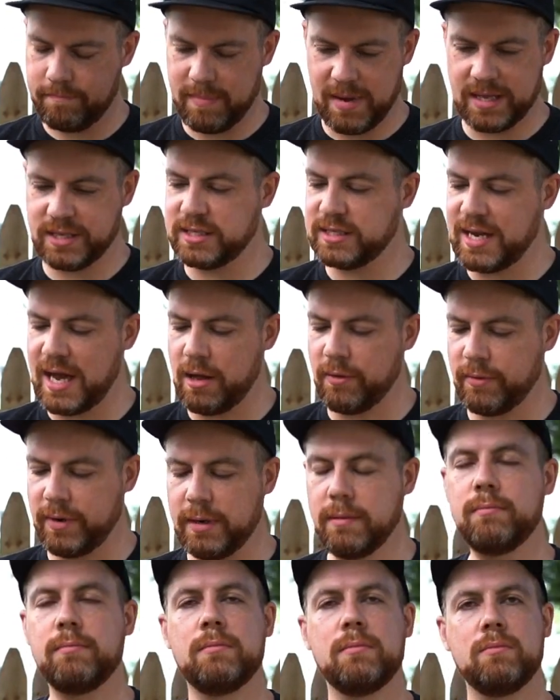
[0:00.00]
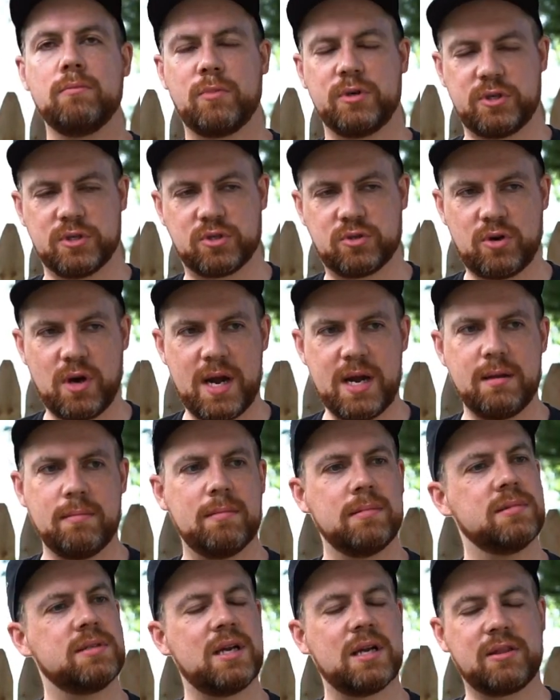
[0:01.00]
It's Delrin, which is great.
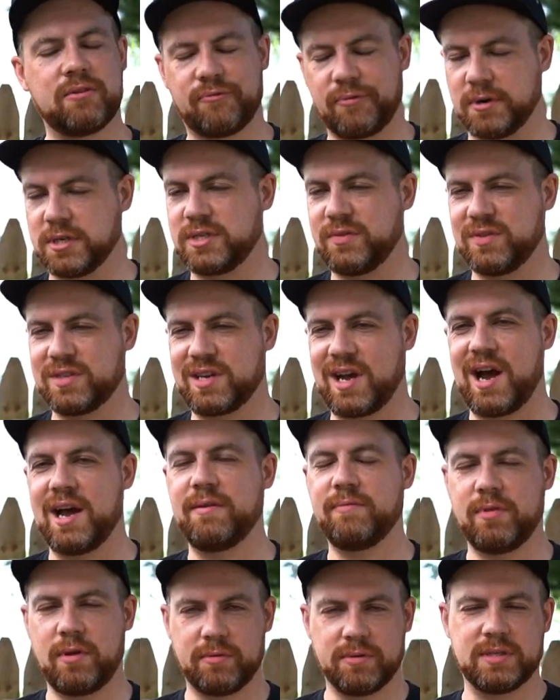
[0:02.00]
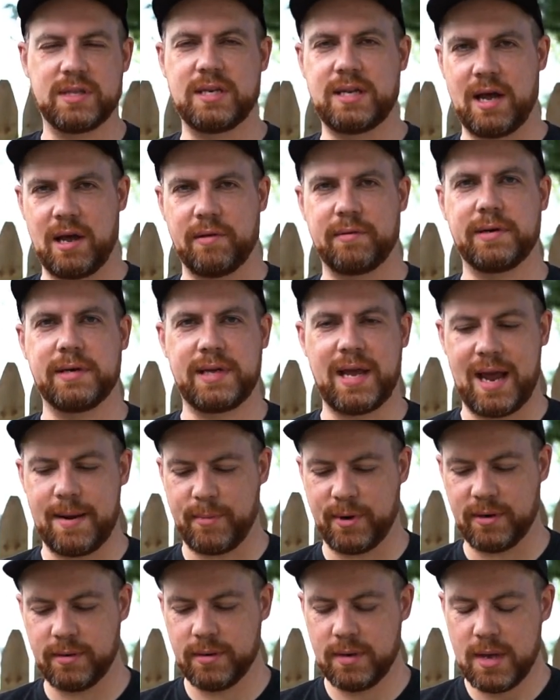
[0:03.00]
It's not the first of its kind. There was the Delrin
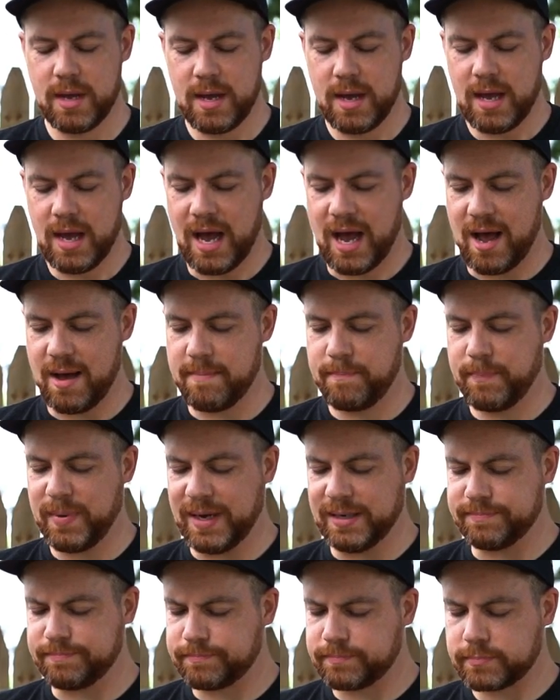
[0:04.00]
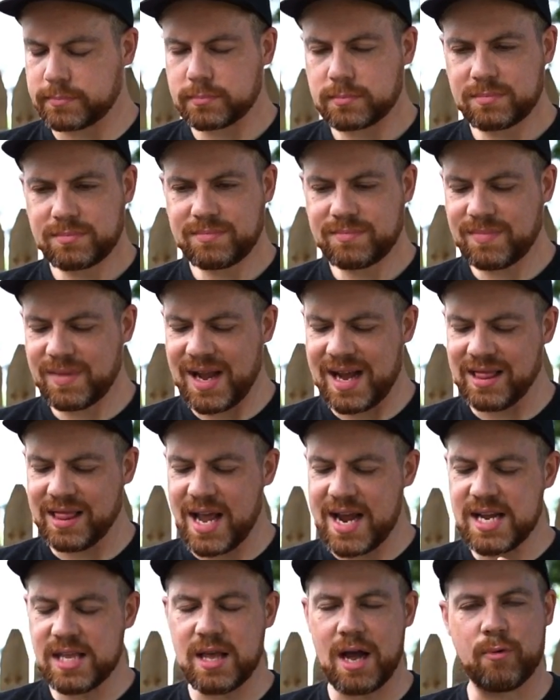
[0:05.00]
Gamer. But
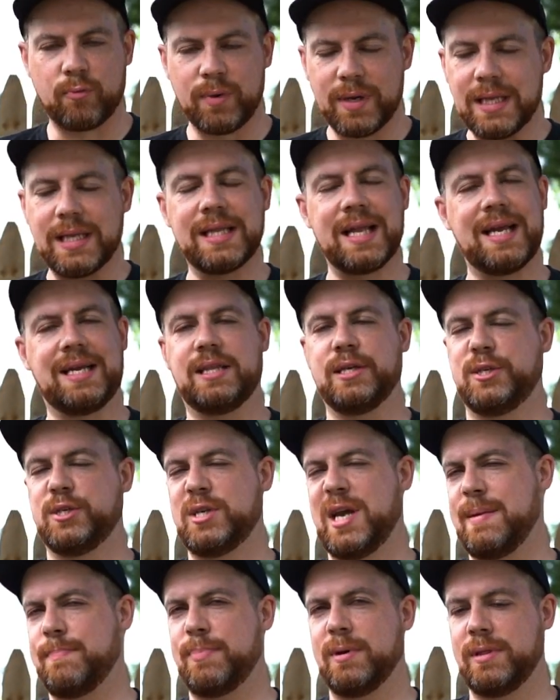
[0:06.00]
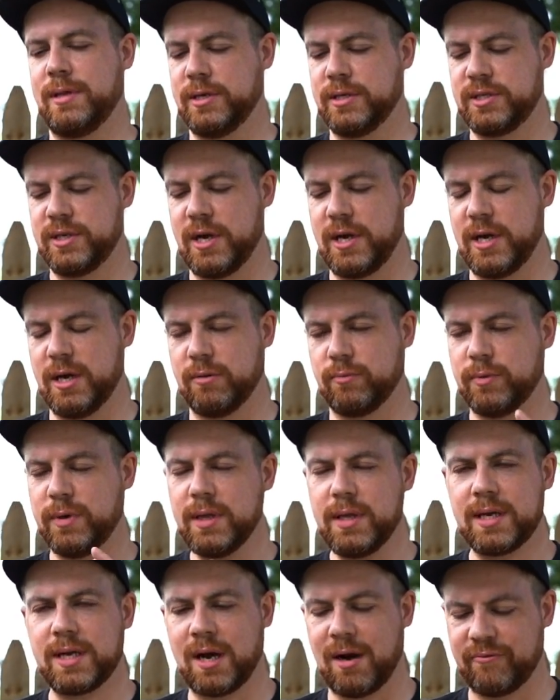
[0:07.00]
I really like the shape on this yo-yo.
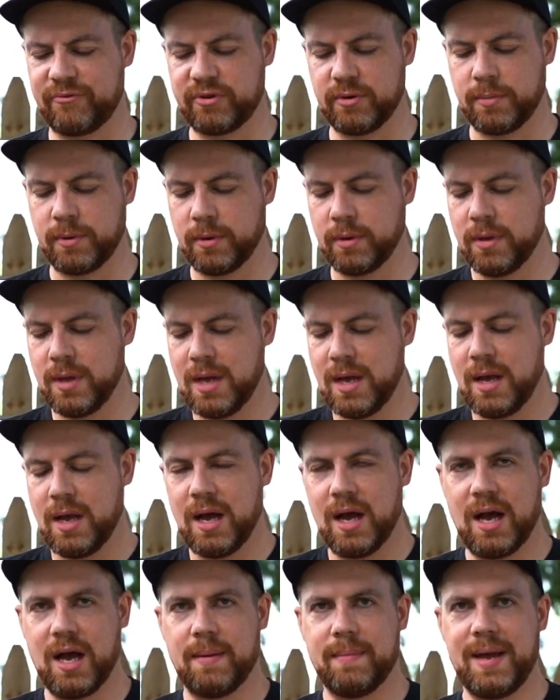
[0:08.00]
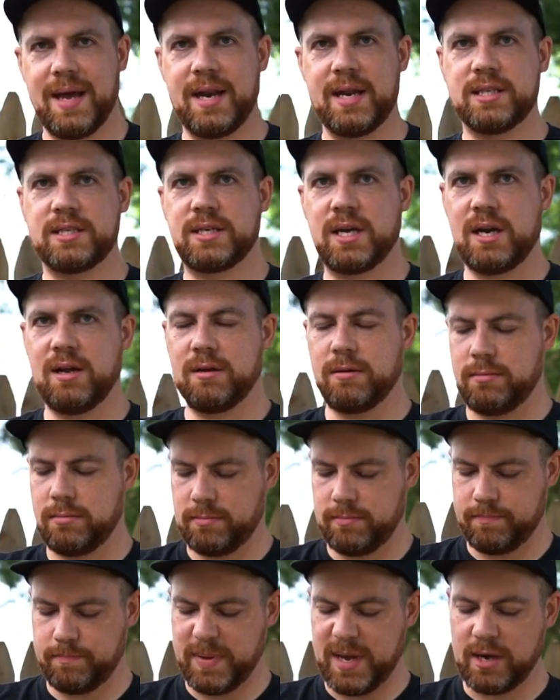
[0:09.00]
Really comfortable, and it's gonna
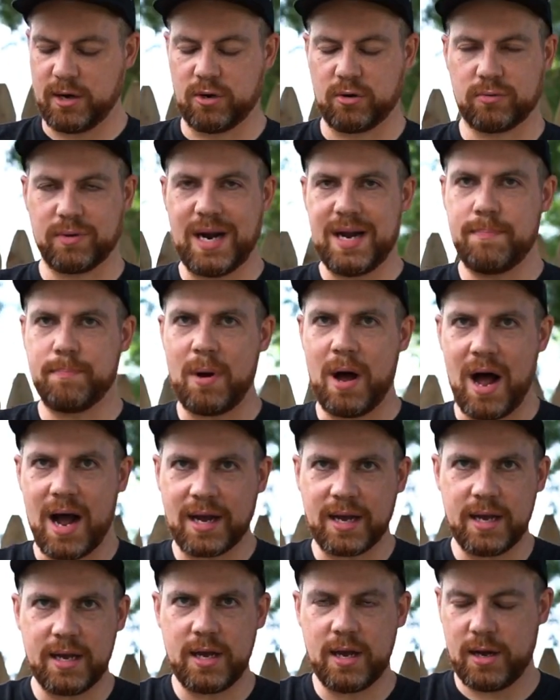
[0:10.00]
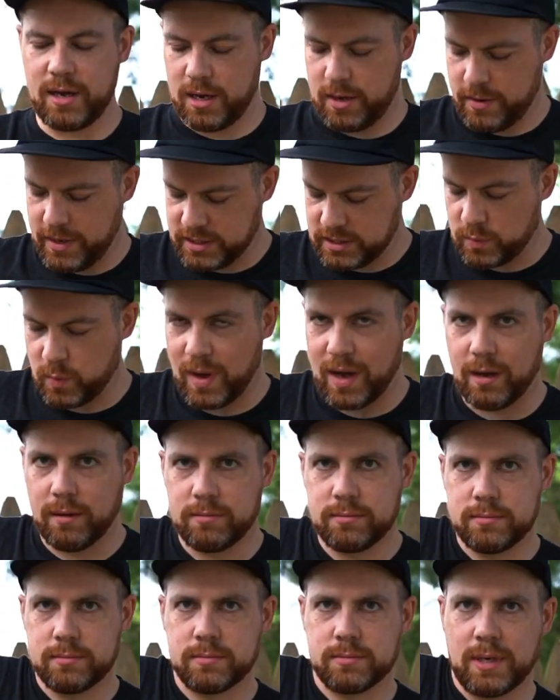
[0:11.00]
be a great pocket yo-yo as well,
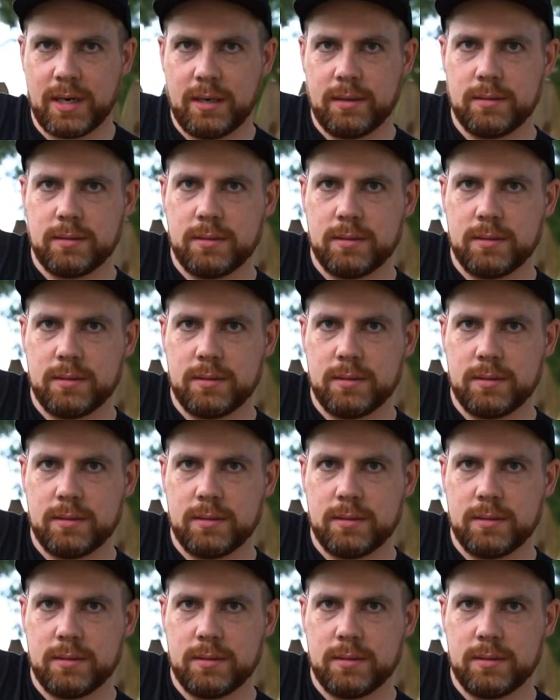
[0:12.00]
right?